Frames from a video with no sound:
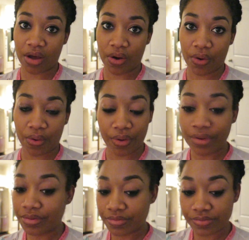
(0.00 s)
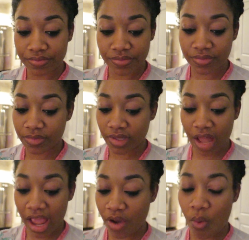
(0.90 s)
So,
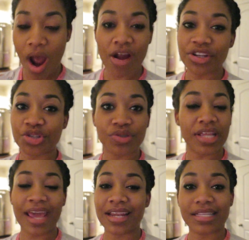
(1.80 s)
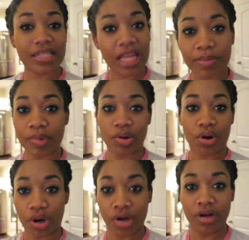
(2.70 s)
like, why aren't you staying asleep, little
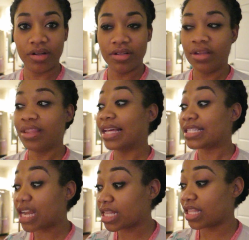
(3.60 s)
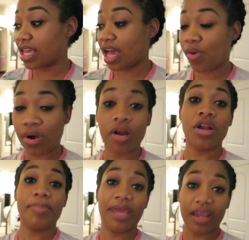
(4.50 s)
girl? That's another thing. I want her
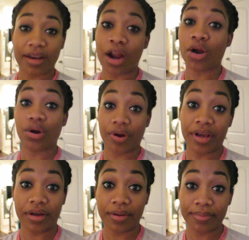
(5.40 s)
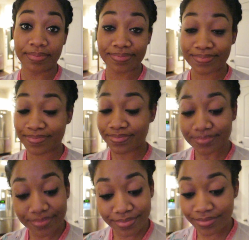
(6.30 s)
to be in her crib.
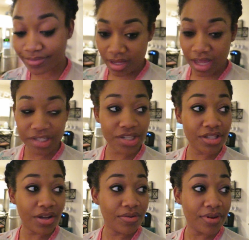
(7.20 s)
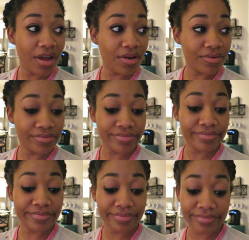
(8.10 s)
I just don't know.
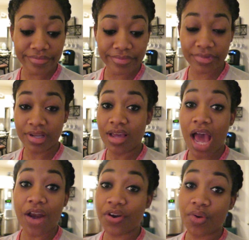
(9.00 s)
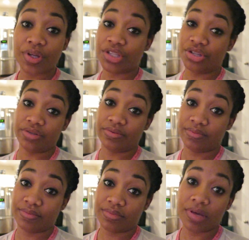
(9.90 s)
I don't know what to do.
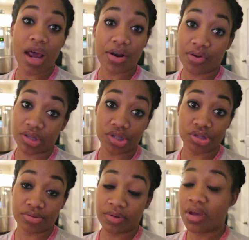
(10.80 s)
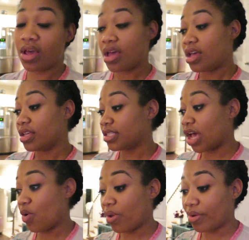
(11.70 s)
I don't know what to do.
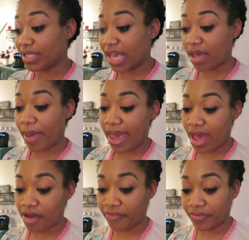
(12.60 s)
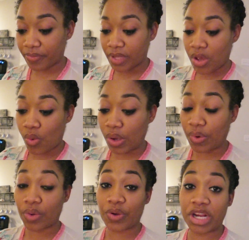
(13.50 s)
So we would take a bath, we
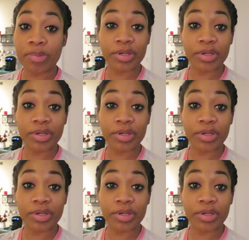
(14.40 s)
would read a